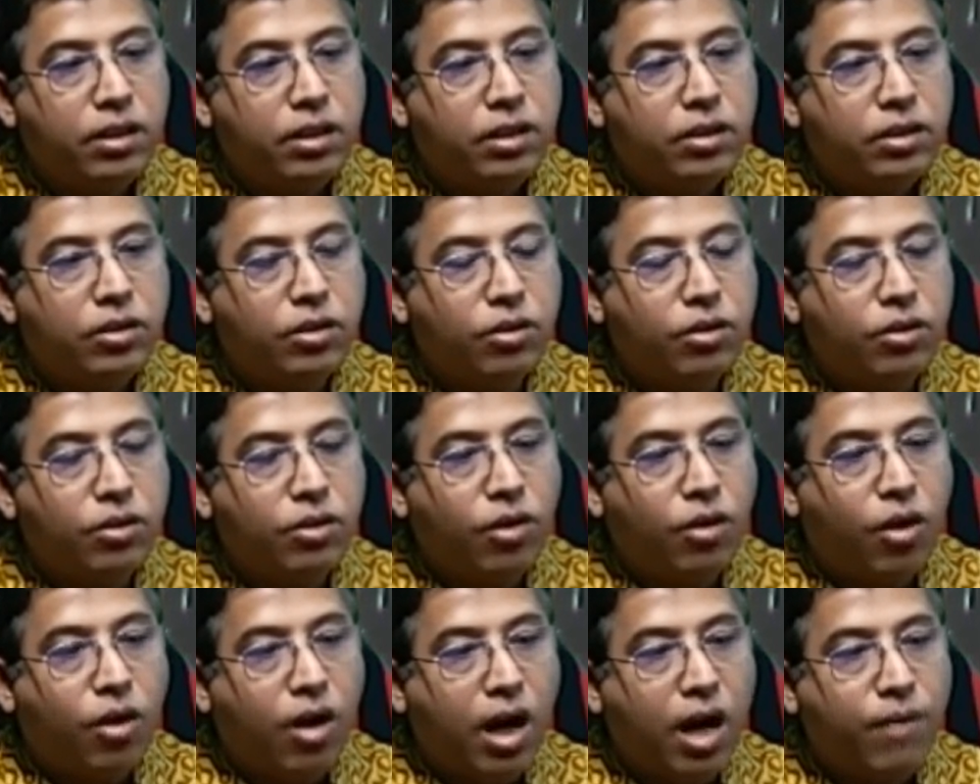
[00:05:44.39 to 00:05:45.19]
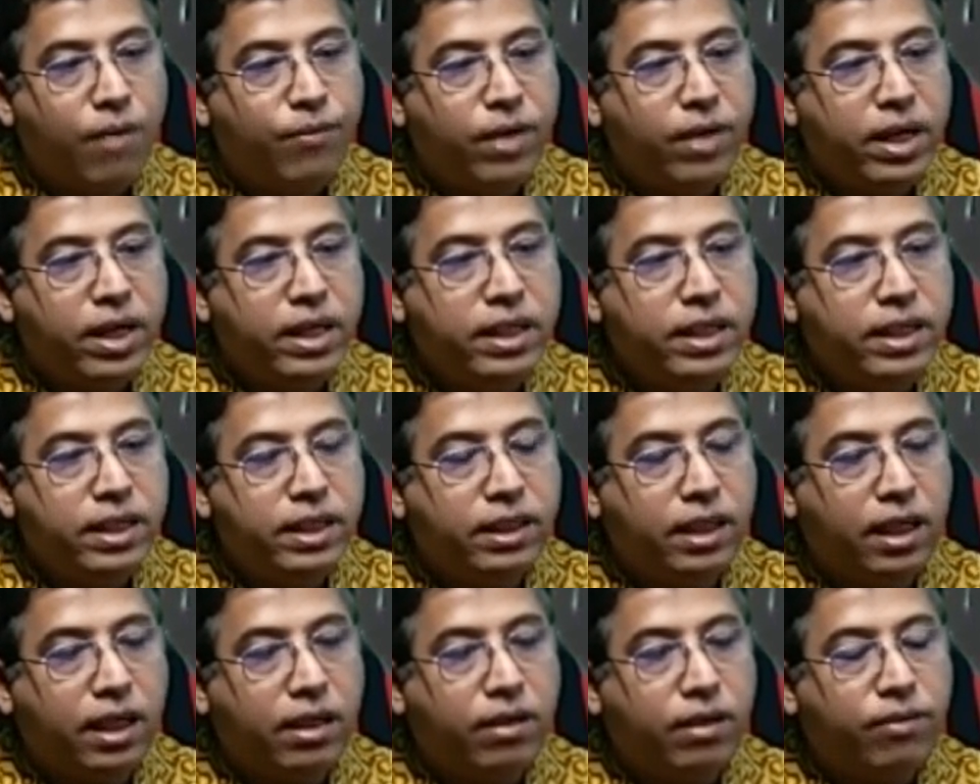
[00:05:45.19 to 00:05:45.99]
So after
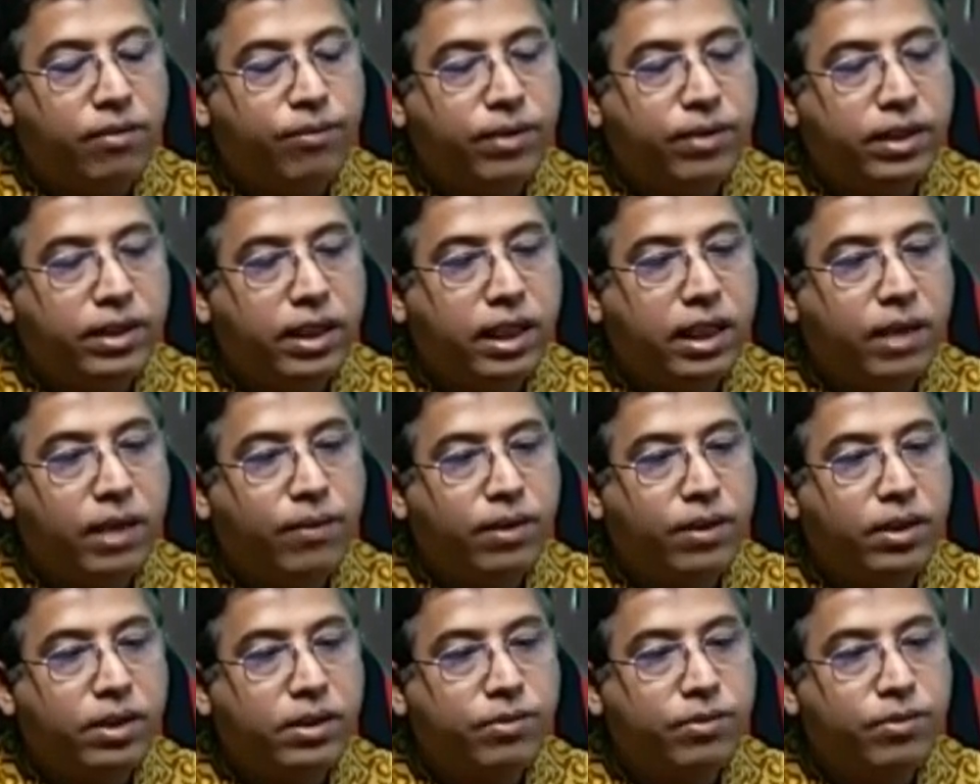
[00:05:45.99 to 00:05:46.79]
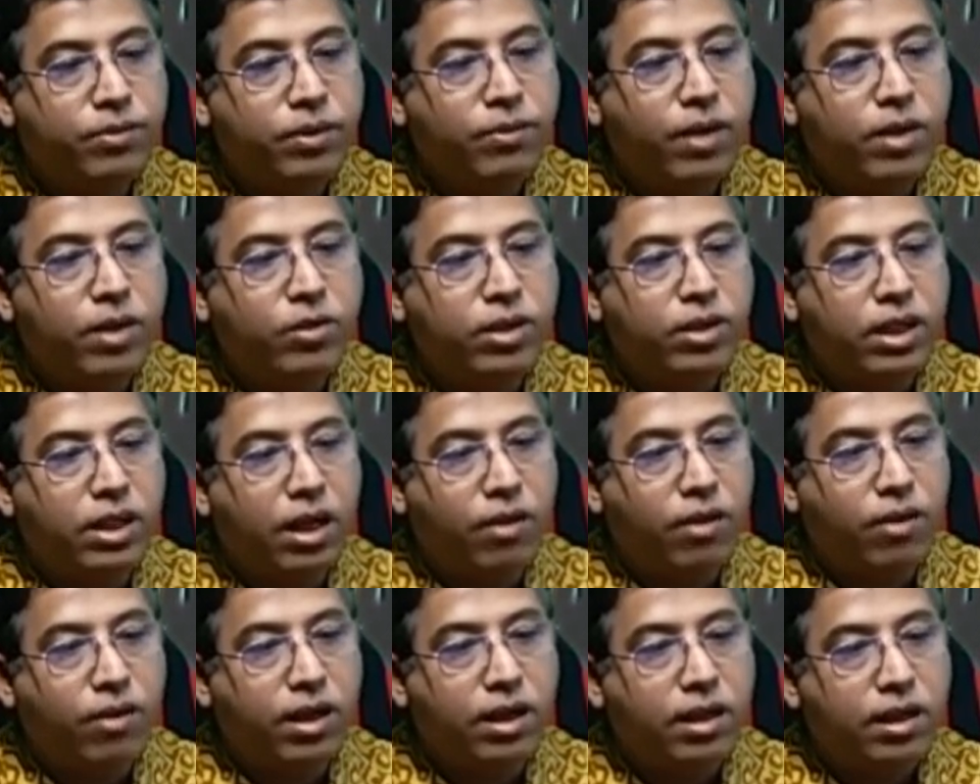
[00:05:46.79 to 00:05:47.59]
ingestion, patient develops fever within
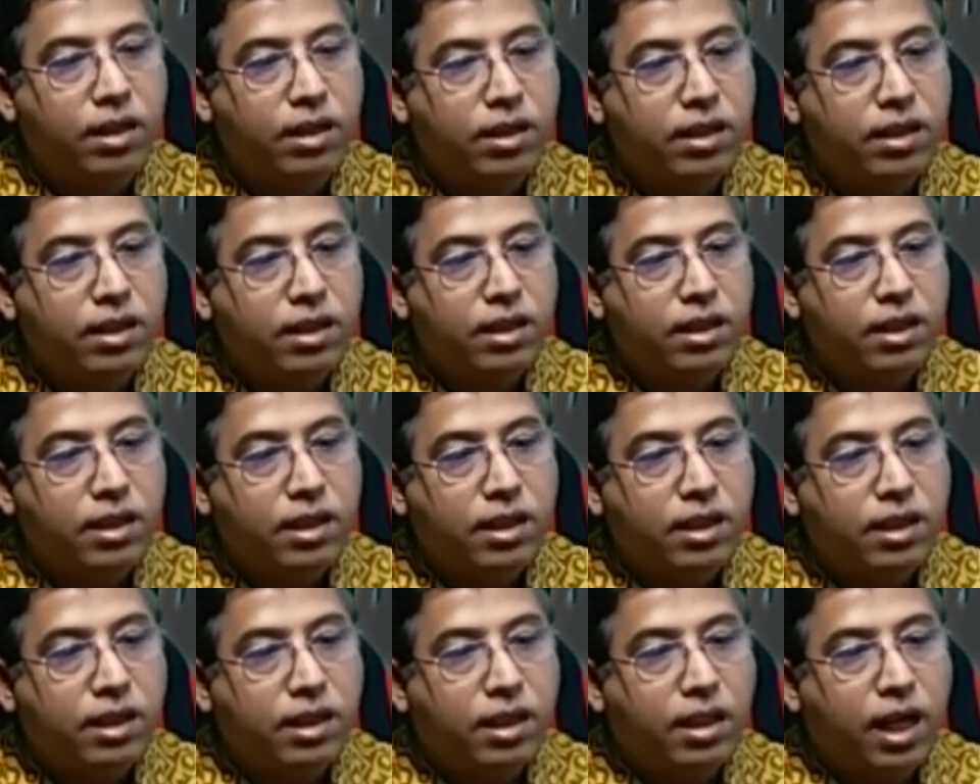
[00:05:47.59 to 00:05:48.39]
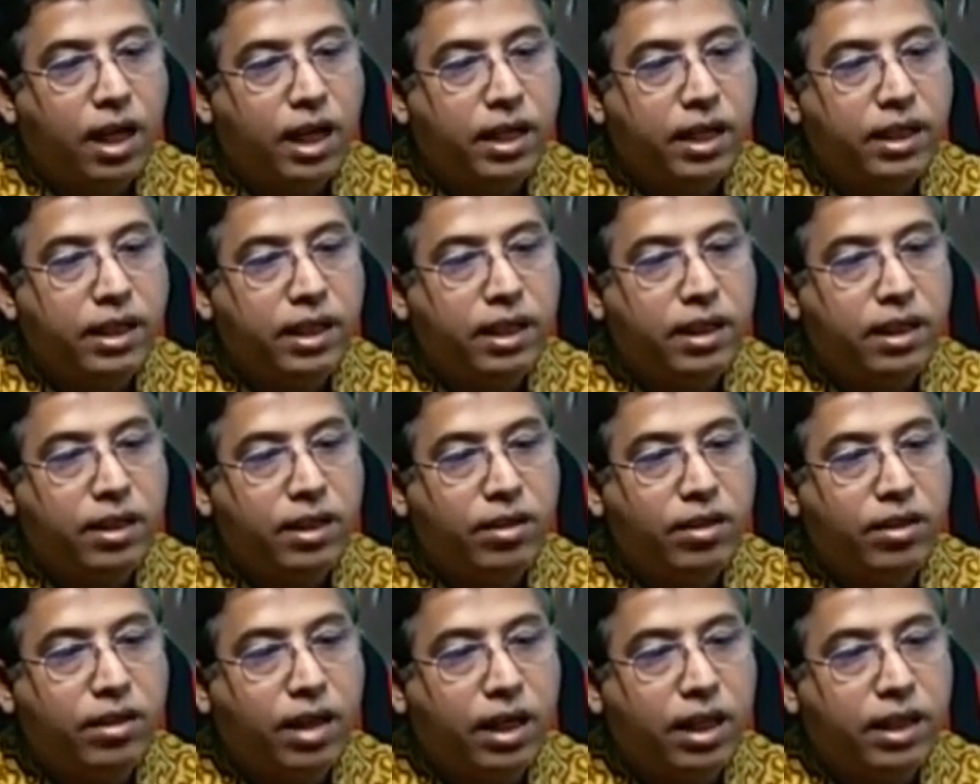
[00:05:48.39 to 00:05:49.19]
hour 38
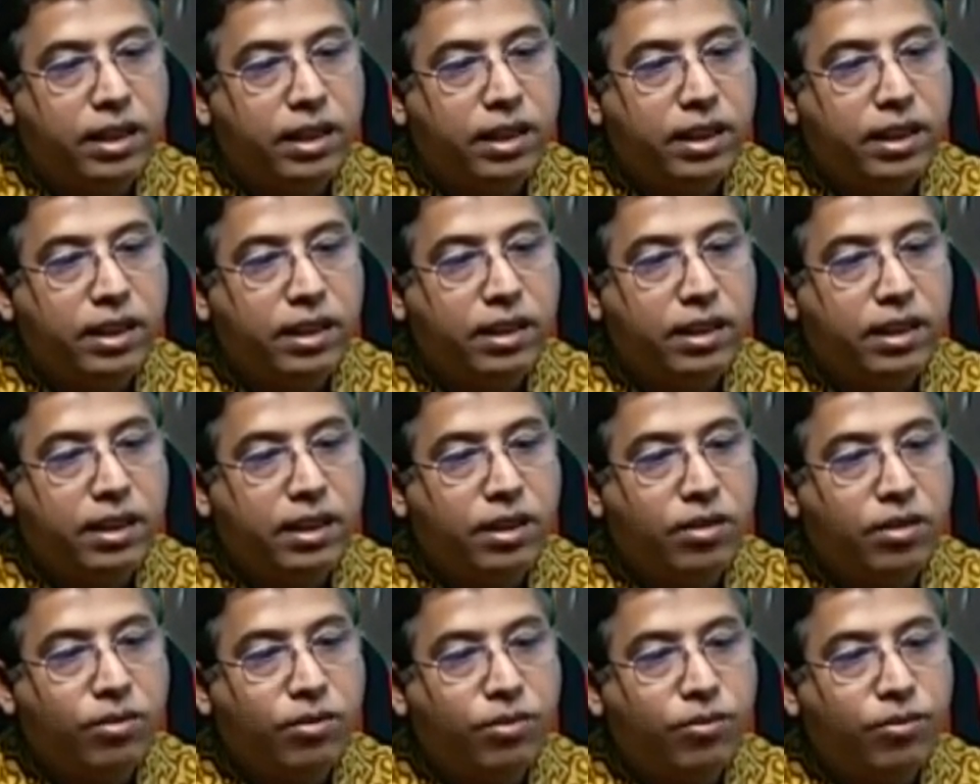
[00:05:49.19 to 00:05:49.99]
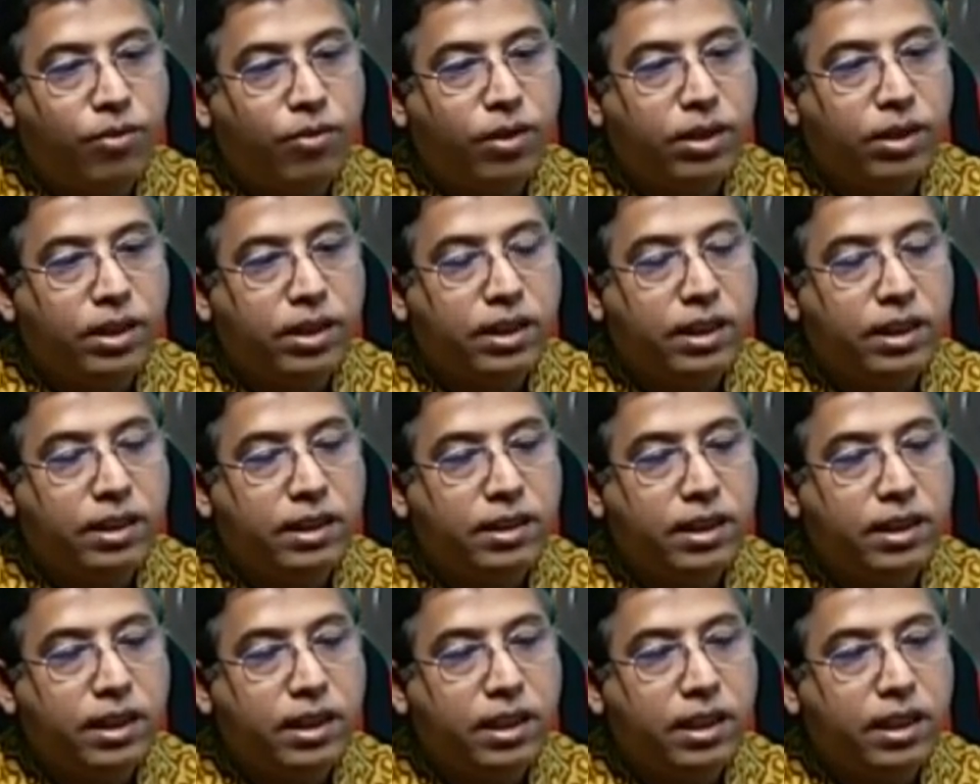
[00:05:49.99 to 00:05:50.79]
degree to 48 degree
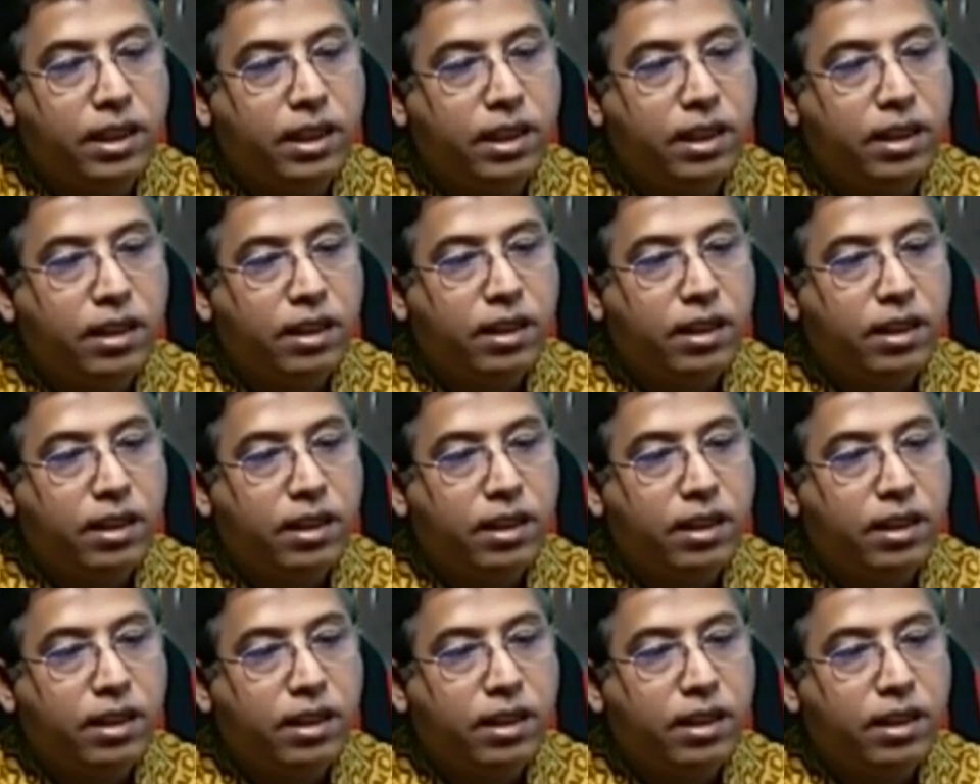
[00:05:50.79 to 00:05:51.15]
centigrade,